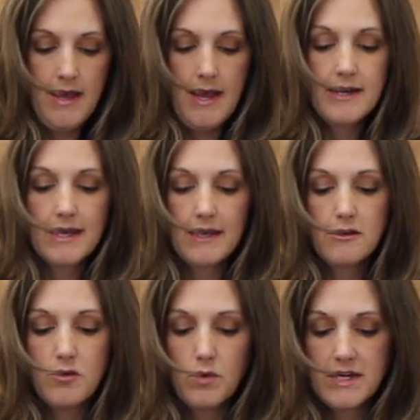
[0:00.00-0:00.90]
And again,
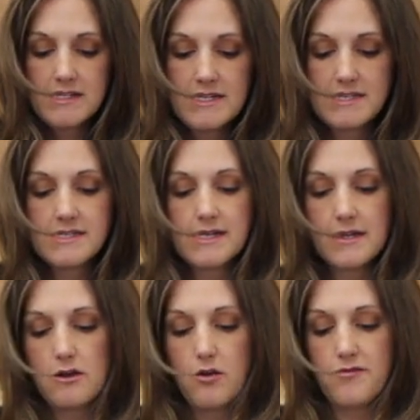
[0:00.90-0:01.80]
you want it to
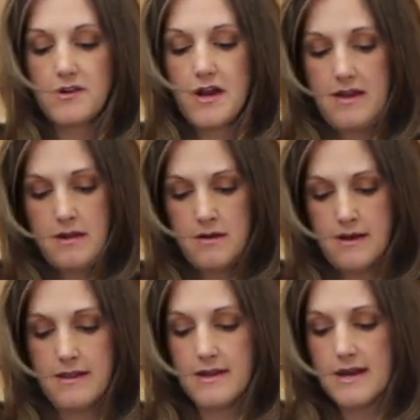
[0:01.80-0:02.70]
sit overnight.
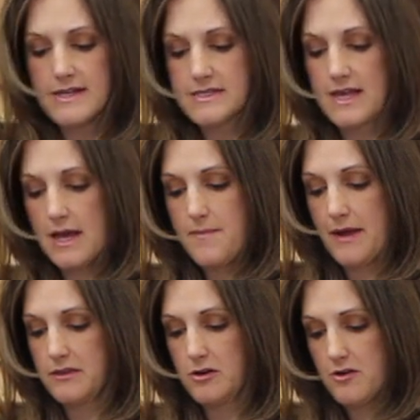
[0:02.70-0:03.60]
And the nice thing
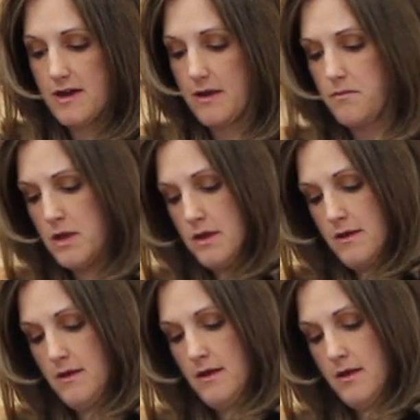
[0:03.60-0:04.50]
about the cream,
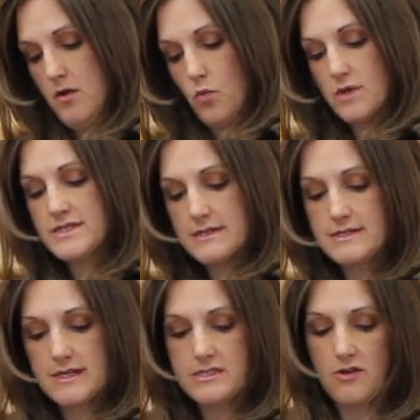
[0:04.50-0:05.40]
once it
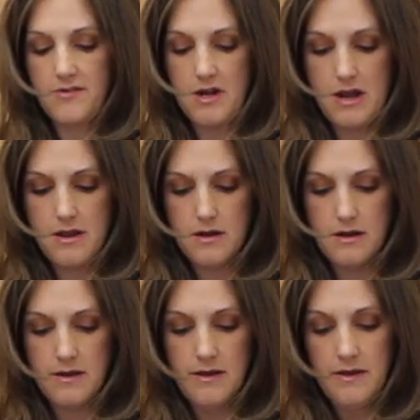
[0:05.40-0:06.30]
sits overnight,
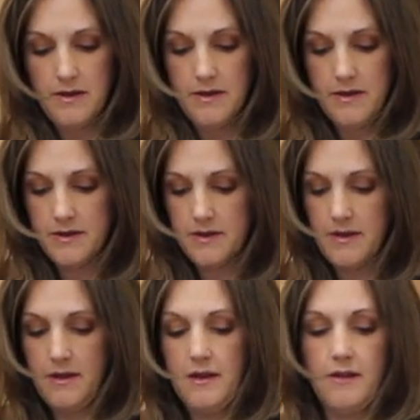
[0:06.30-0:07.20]

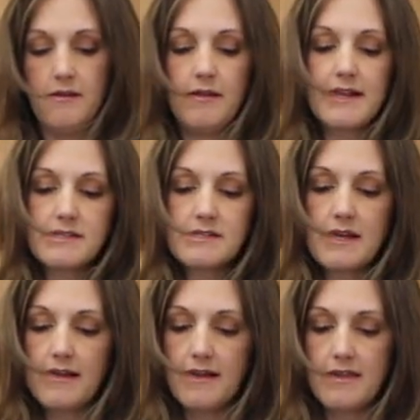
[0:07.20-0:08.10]
You let it
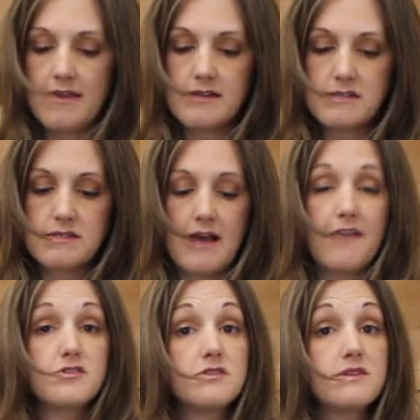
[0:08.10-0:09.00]
sit like this.
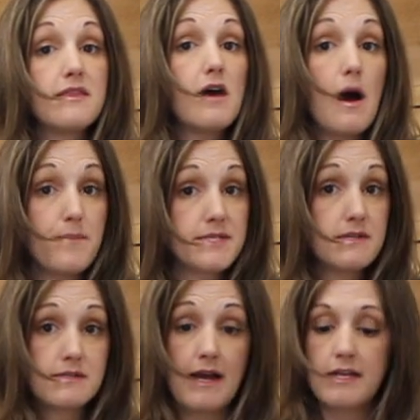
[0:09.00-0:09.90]
After you've done the
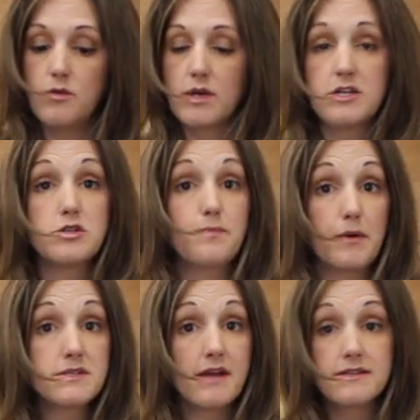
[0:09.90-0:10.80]
opposite side, you want to do
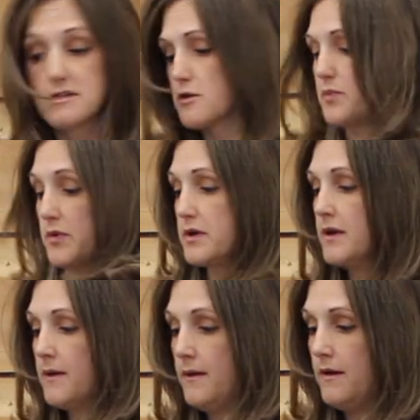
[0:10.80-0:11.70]
both sides of your board.
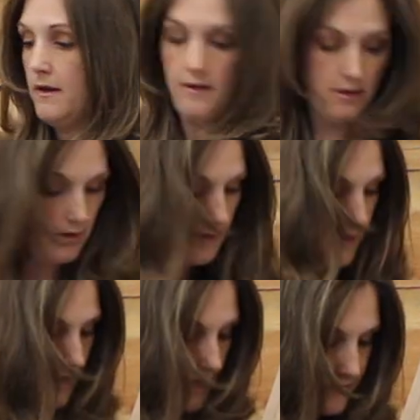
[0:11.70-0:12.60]

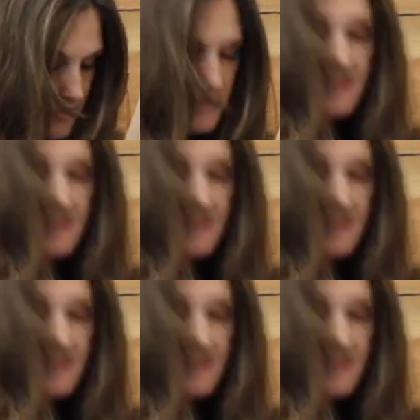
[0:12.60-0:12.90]
After